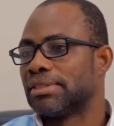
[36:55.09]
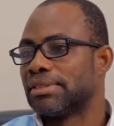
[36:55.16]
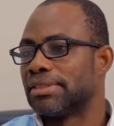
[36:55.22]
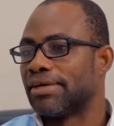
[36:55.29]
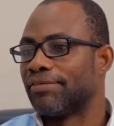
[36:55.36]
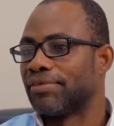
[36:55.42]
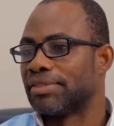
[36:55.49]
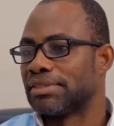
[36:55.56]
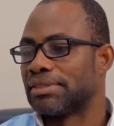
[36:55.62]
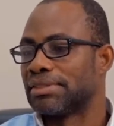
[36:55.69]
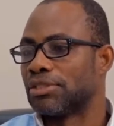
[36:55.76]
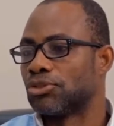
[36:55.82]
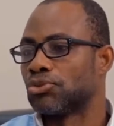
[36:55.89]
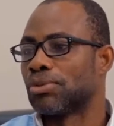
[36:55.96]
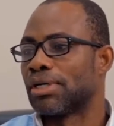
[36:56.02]
that
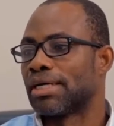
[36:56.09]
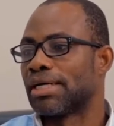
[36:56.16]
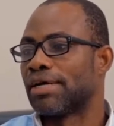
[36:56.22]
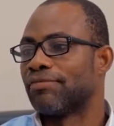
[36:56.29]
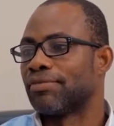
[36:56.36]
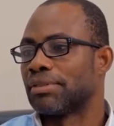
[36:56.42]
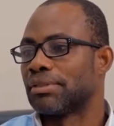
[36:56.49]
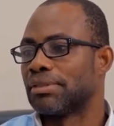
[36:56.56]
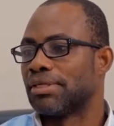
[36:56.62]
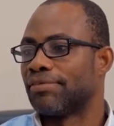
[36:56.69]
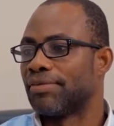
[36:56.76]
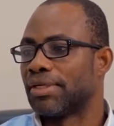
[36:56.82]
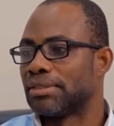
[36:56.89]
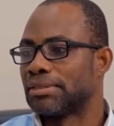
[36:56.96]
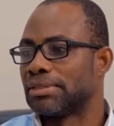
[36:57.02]
visitors who are
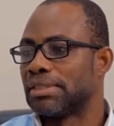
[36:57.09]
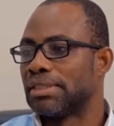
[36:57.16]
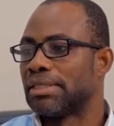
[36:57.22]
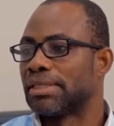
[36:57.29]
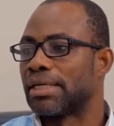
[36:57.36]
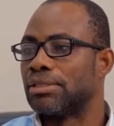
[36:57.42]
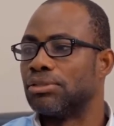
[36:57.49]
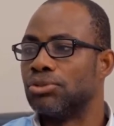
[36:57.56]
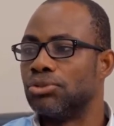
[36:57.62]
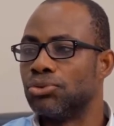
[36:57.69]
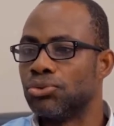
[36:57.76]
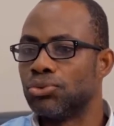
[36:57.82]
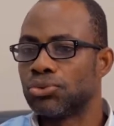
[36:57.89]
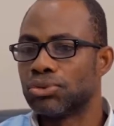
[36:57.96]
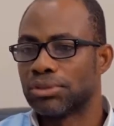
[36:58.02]
caregivers can
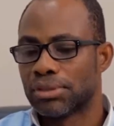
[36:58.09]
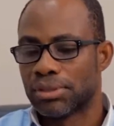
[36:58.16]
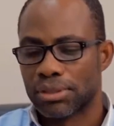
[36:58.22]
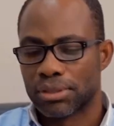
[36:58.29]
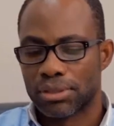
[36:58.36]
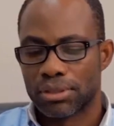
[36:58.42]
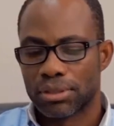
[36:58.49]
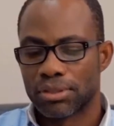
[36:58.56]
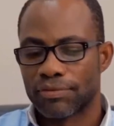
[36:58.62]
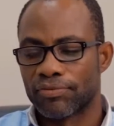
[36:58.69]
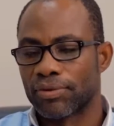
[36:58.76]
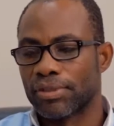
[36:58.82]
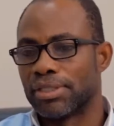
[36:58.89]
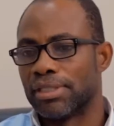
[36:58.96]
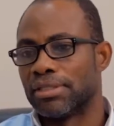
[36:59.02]
use
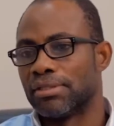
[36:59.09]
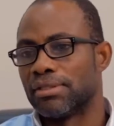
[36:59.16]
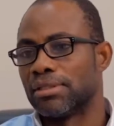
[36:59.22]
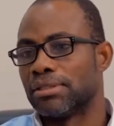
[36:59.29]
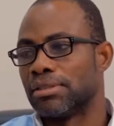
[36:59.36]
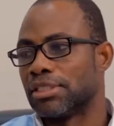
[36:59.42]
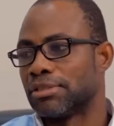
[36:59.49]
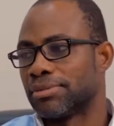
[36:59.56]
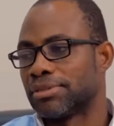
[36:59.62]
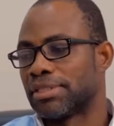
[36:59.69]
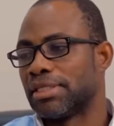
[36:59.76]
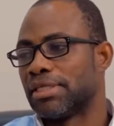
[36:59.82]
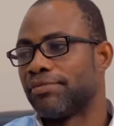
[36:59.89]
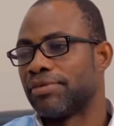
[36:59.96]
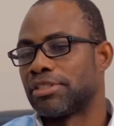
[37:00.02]

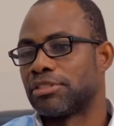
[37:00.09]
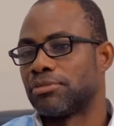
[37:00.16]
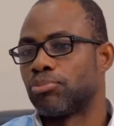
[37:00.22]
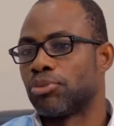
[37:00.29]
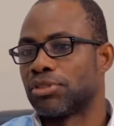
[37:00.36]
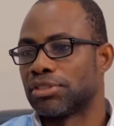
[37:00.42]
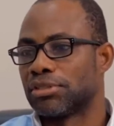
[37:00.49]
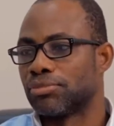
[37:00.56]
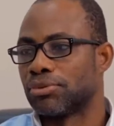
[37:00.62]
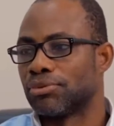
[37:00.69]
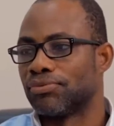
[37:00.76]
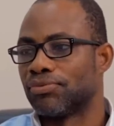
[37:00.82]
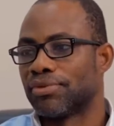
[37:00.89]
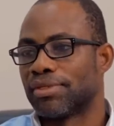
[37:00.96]
especially if it is possible.